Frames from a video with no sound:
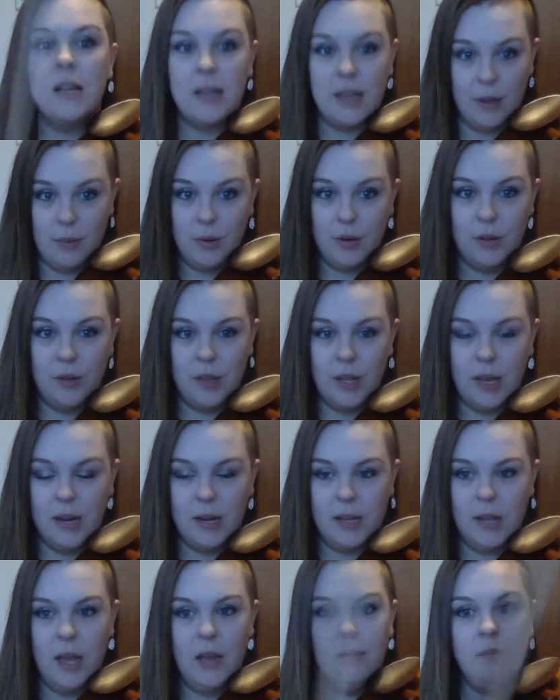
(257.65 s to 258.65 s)
Can we do that
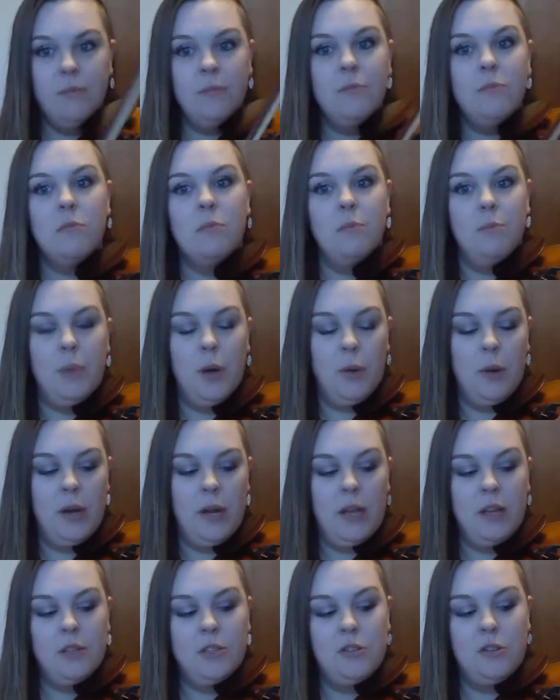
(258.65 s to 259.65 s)
again? Bow
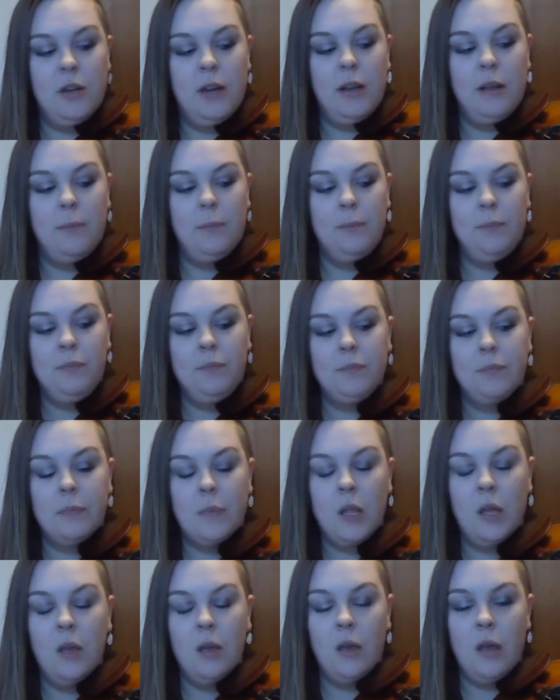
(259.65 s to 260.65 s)
on A string.
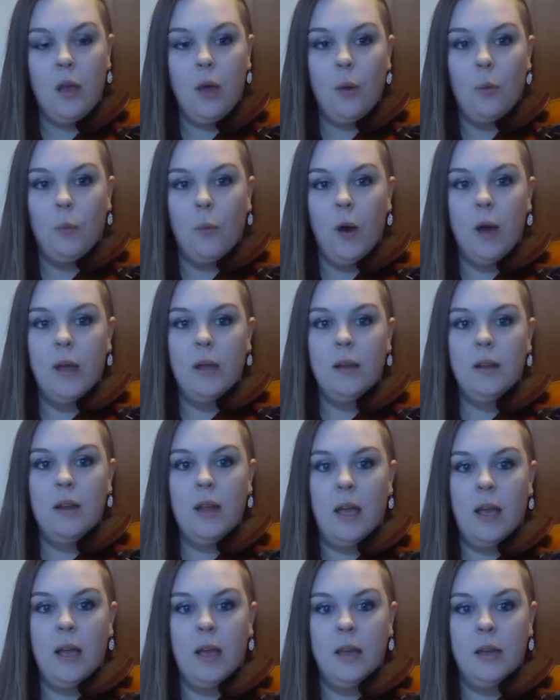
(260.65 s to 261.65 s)
One
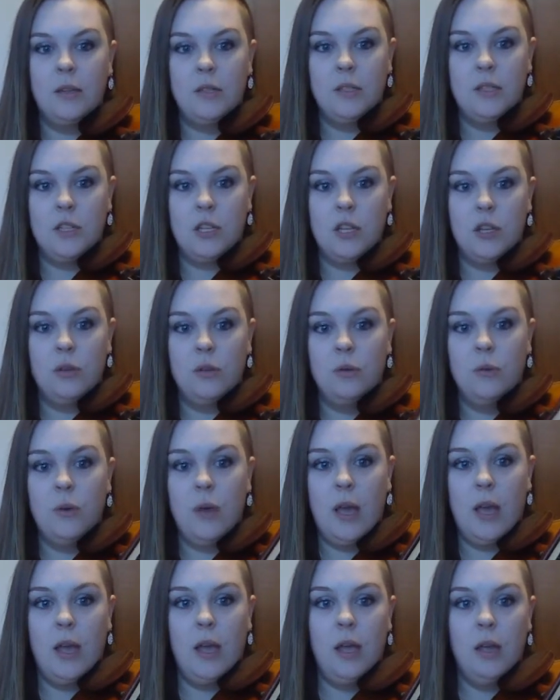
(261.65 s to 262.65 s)
and
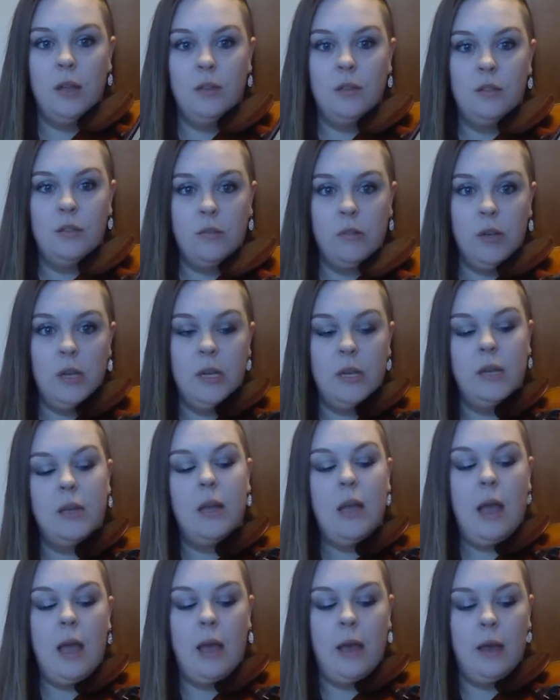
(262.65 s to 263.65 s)
two and
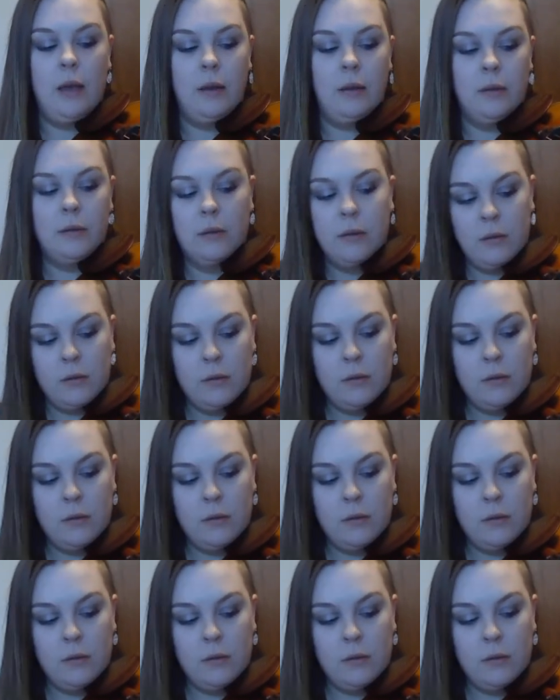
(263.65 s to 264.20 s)
three and.